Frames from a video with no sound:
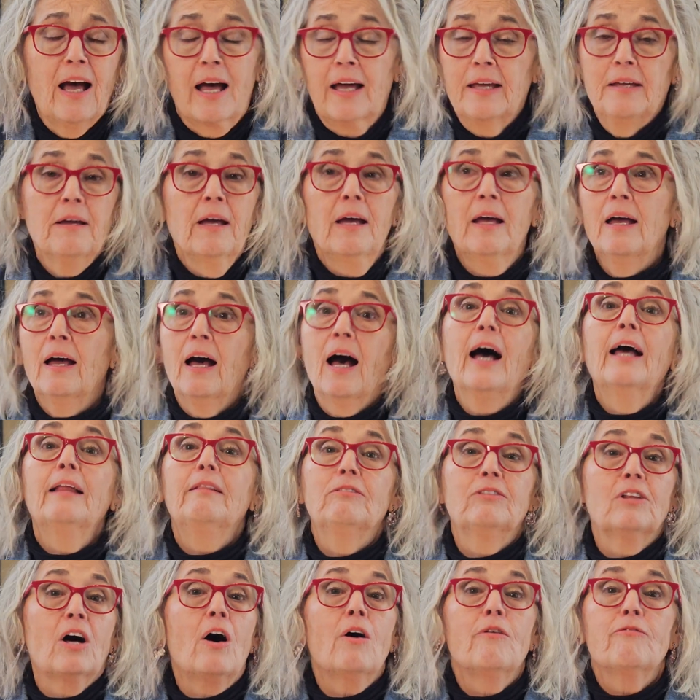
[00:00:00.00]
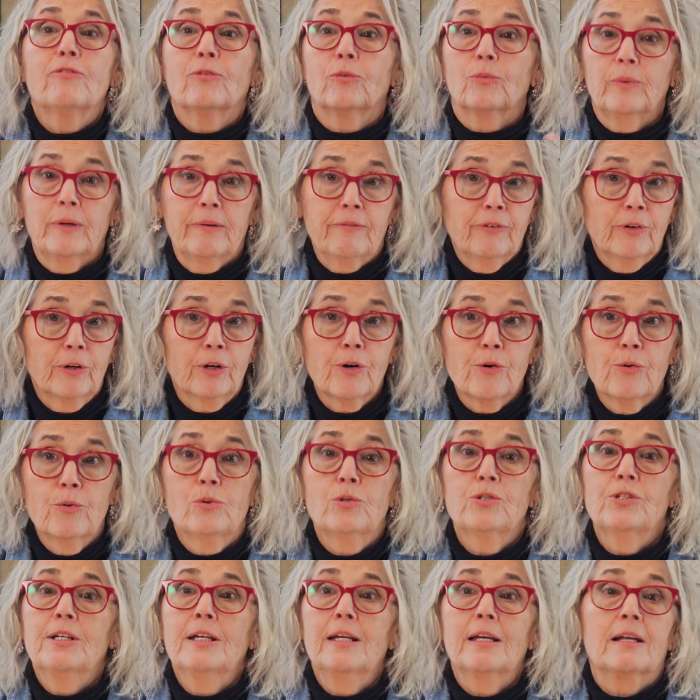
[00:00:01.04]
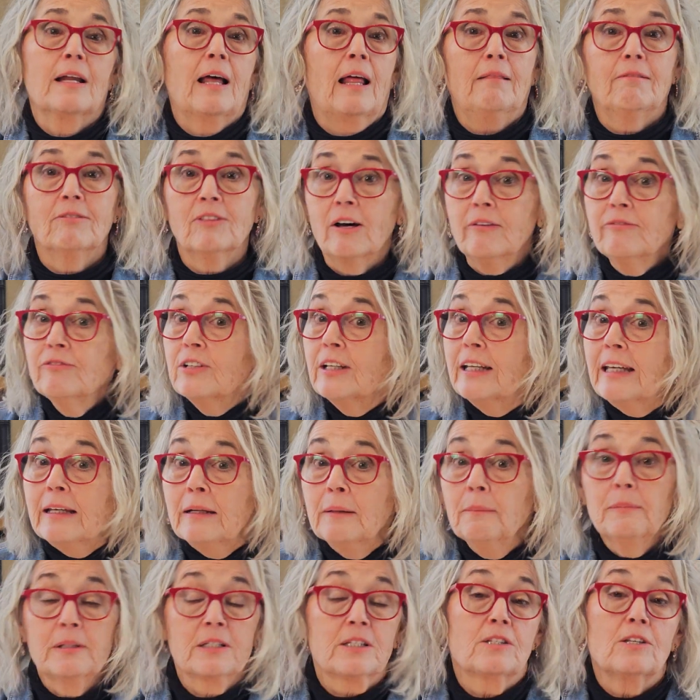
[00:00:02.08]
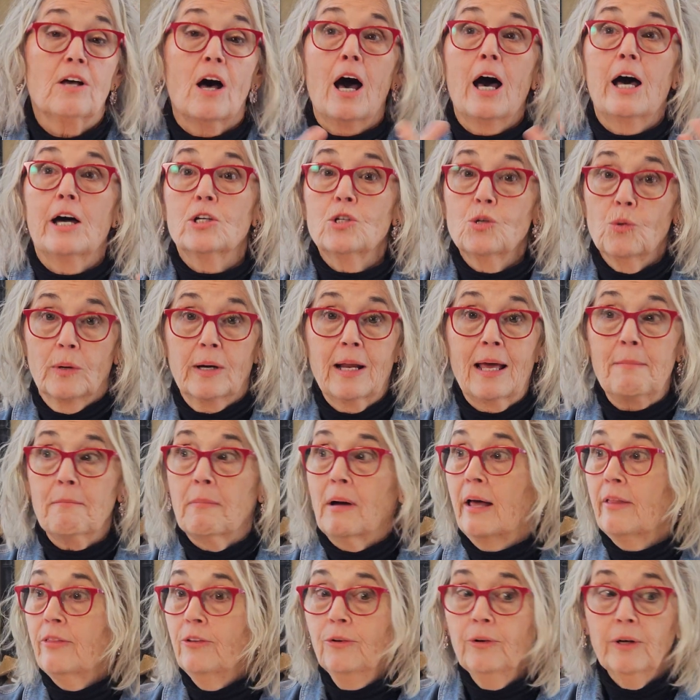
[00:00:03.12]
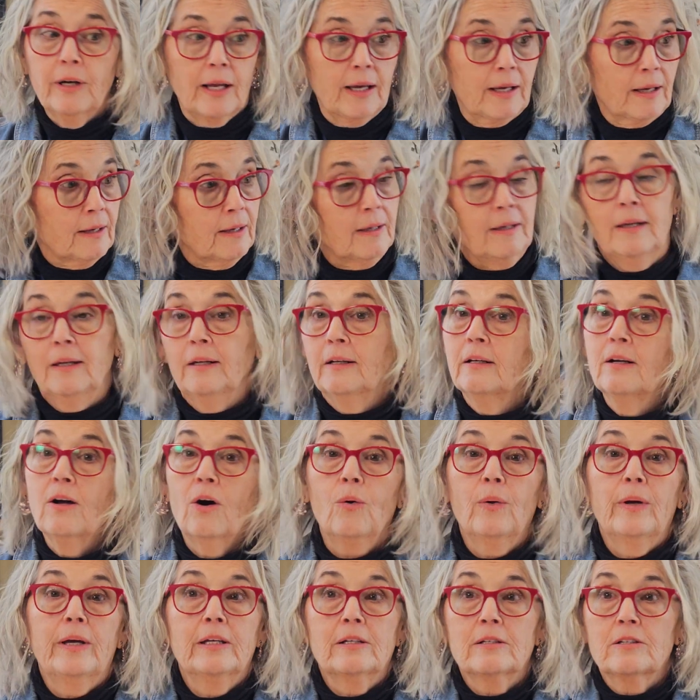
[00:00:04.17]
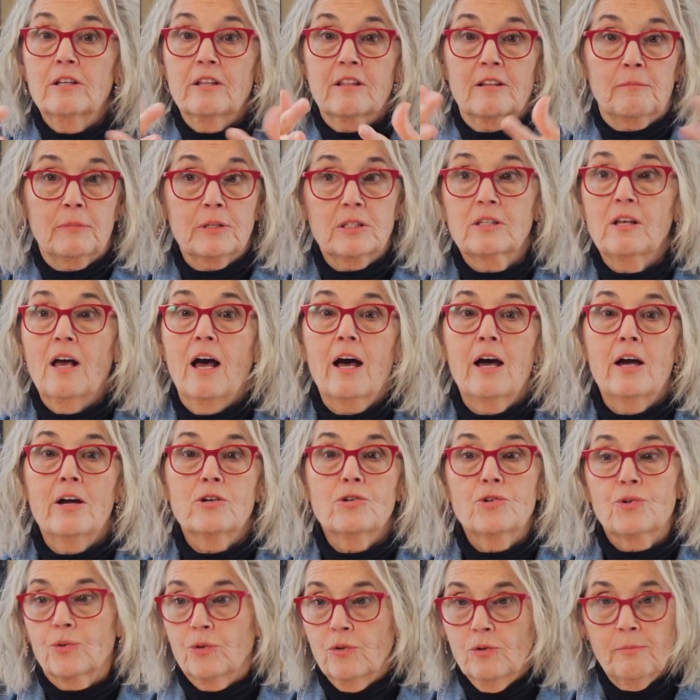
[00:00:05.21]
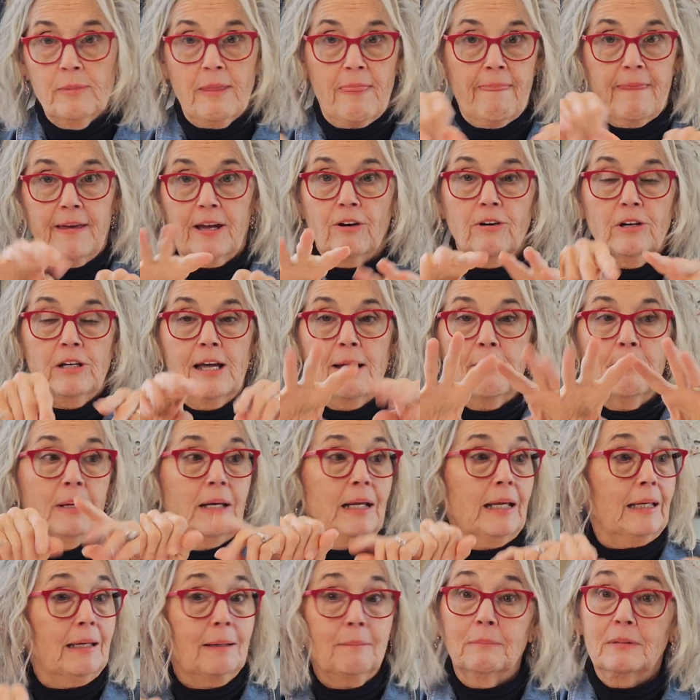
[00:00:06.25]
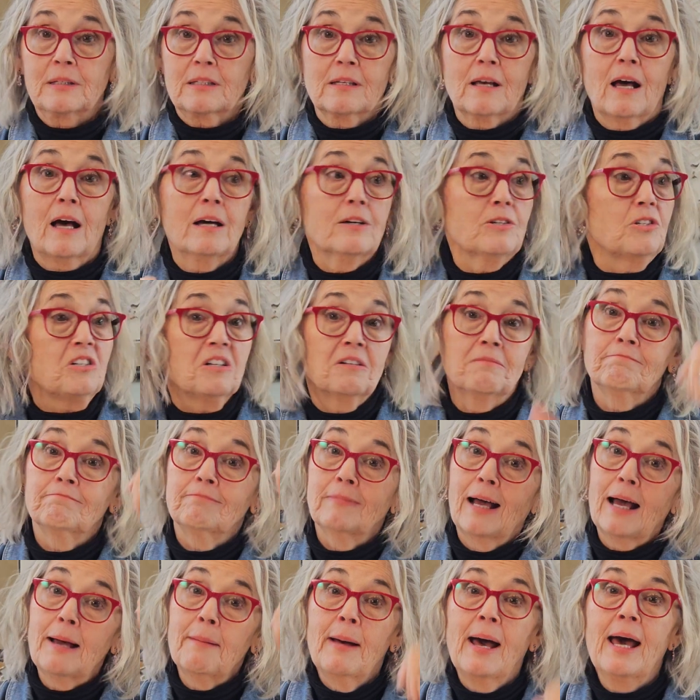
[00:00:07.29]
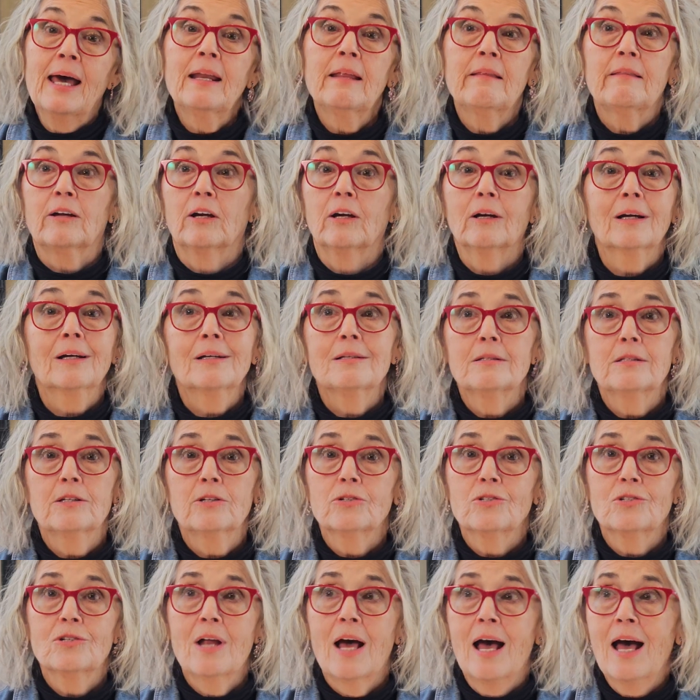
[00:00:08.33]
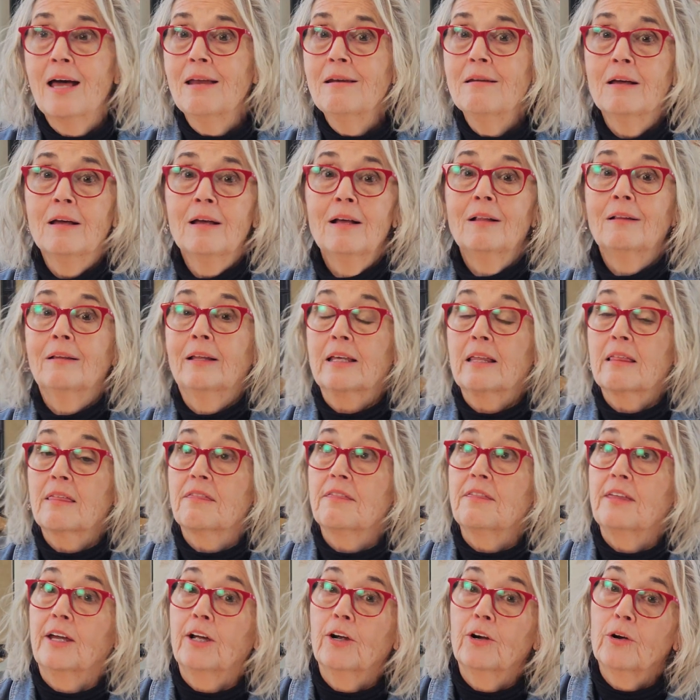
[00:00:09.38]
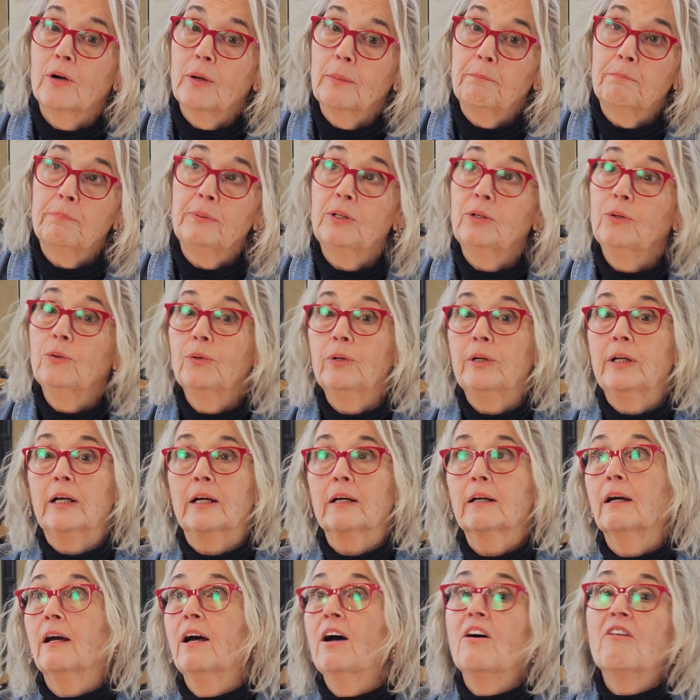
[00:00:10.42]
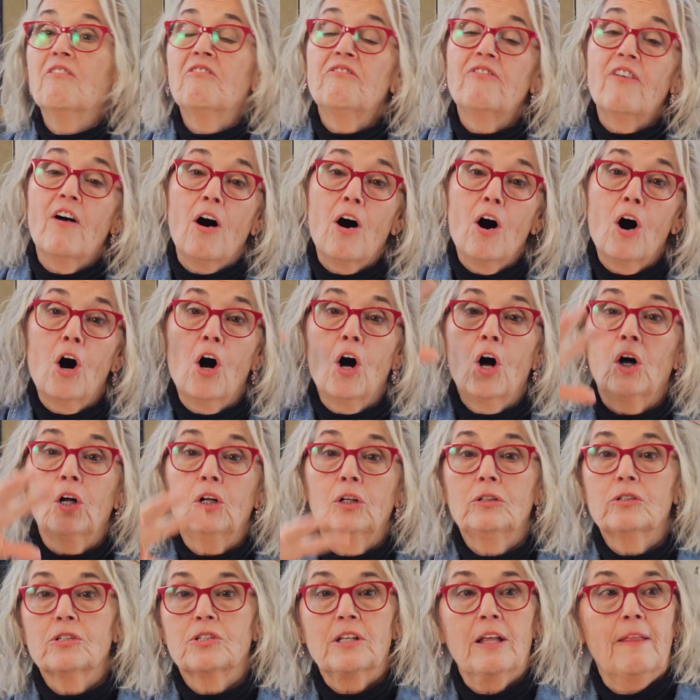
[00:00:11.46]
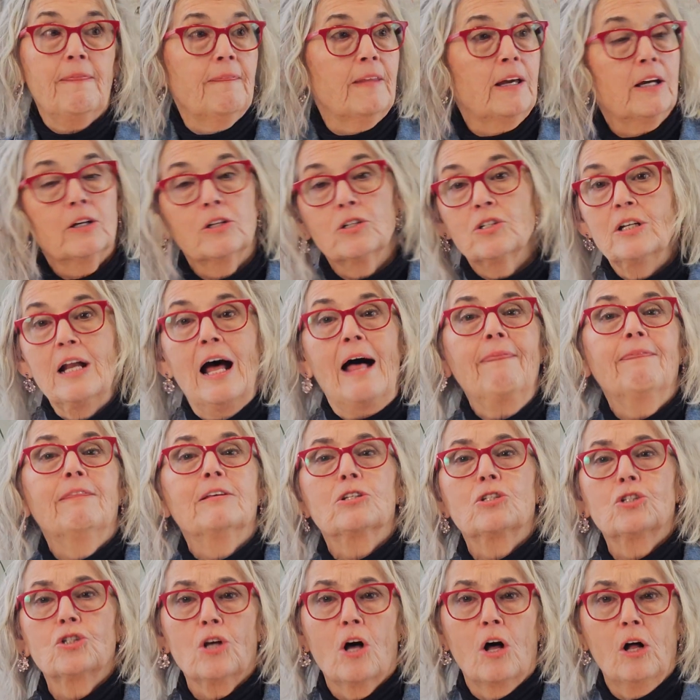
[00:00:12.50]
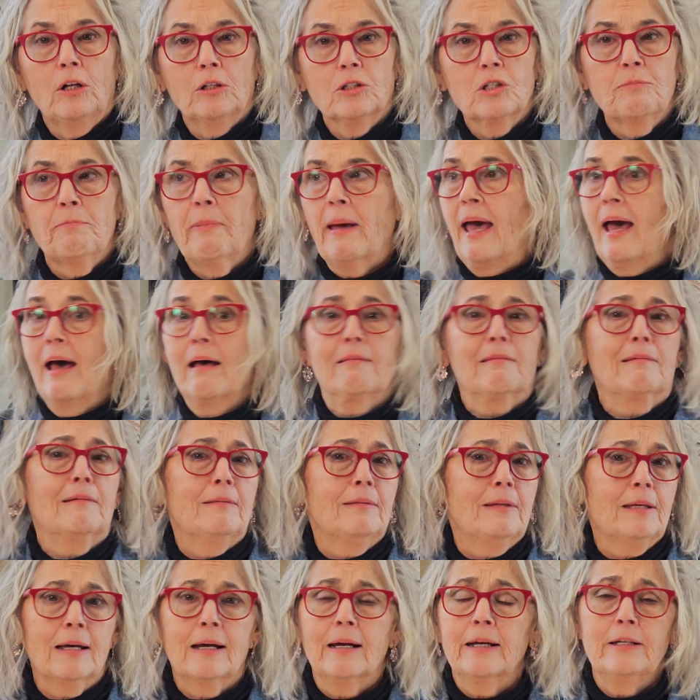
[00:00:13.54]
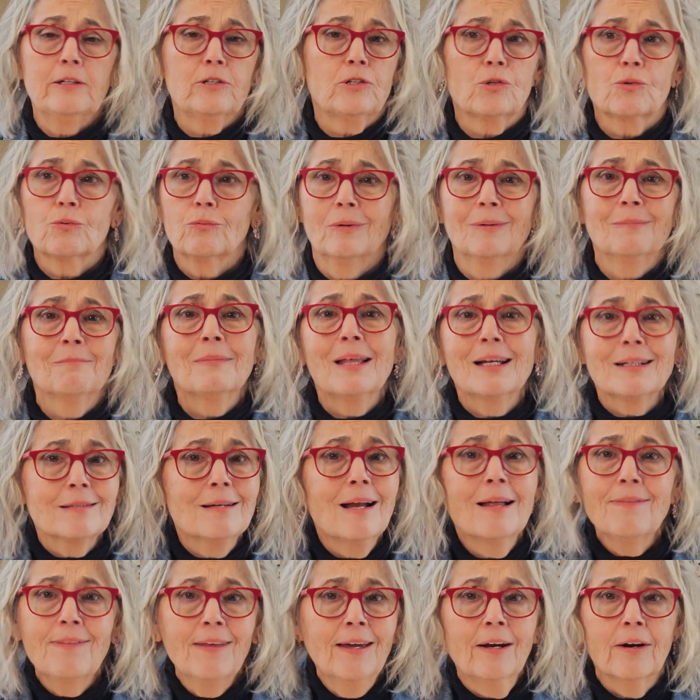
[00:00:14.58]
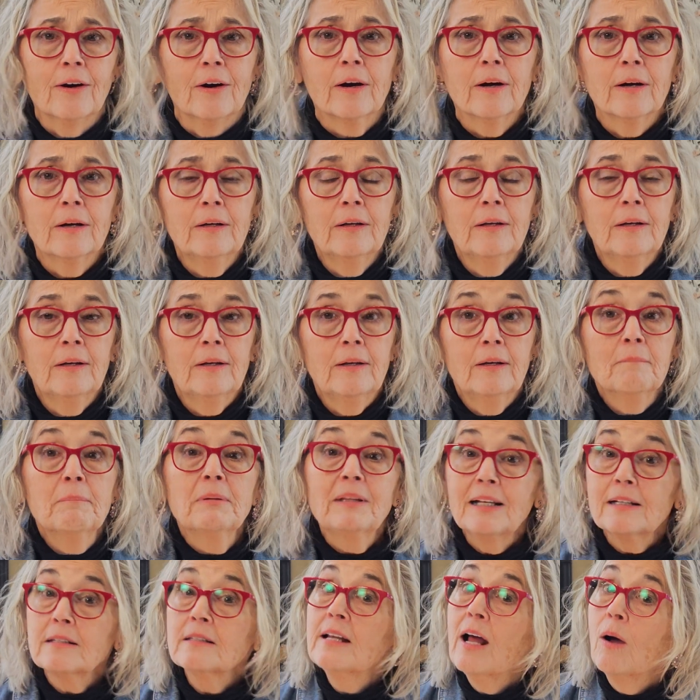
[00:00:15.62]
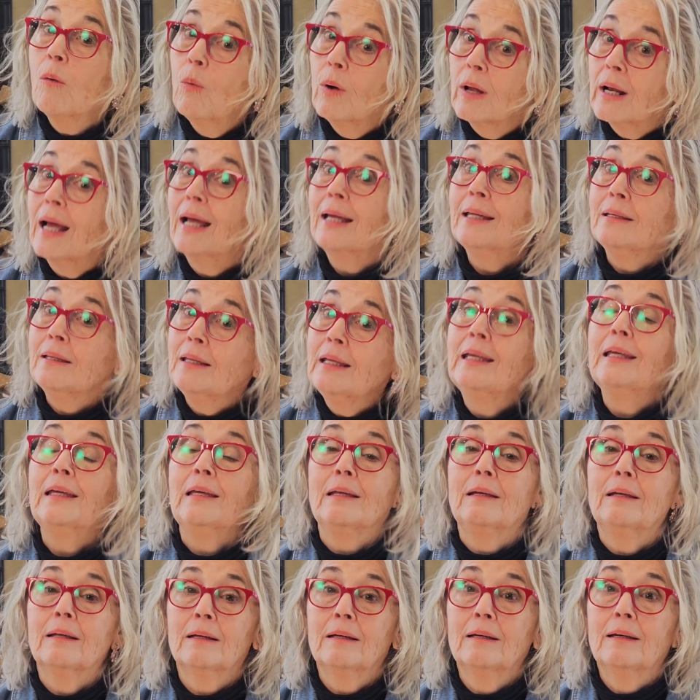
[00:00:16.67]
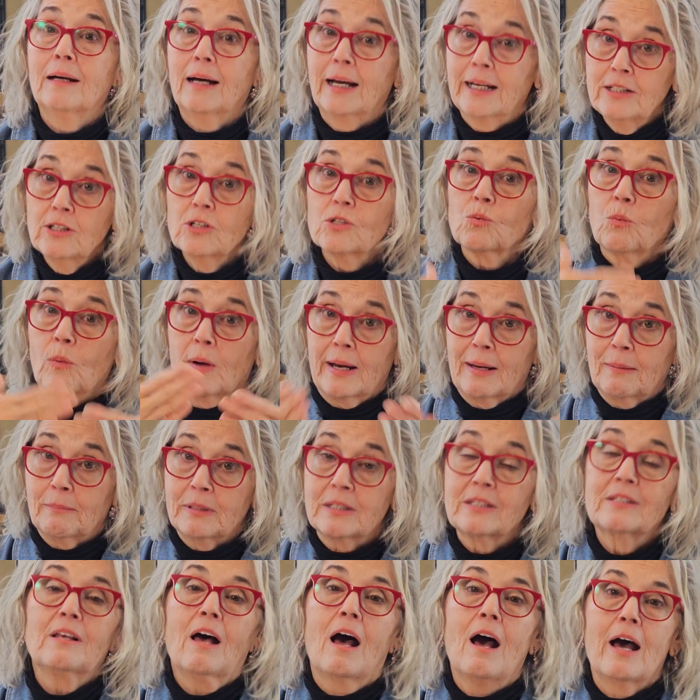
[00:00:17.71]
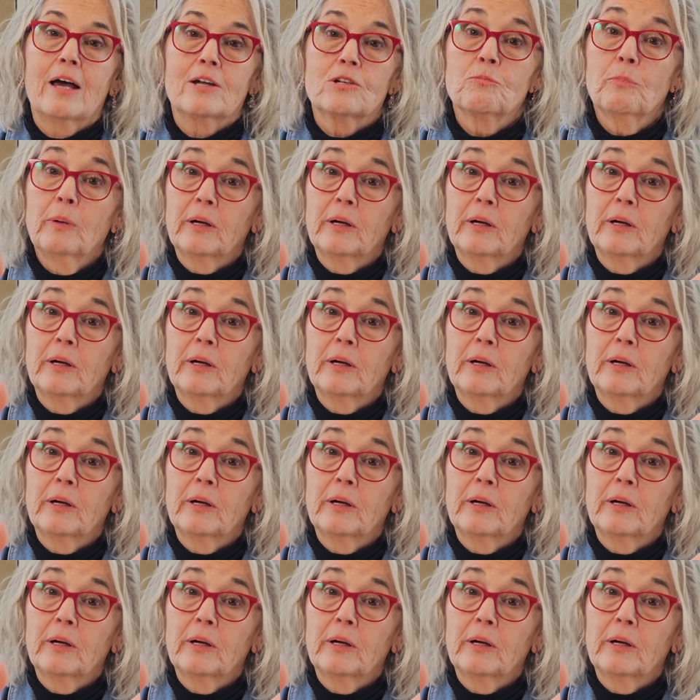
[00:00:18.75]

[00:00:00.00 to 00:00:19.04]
I love river cruising, and I love to get a massage when I'm on there, and I go into the massage room, and there I am, and I get massaged, and I'm out of there, because there's not like therapeutic, falls and there is not the salt bath in the ice room. That's not there. But that's not what I need. I just want a massage.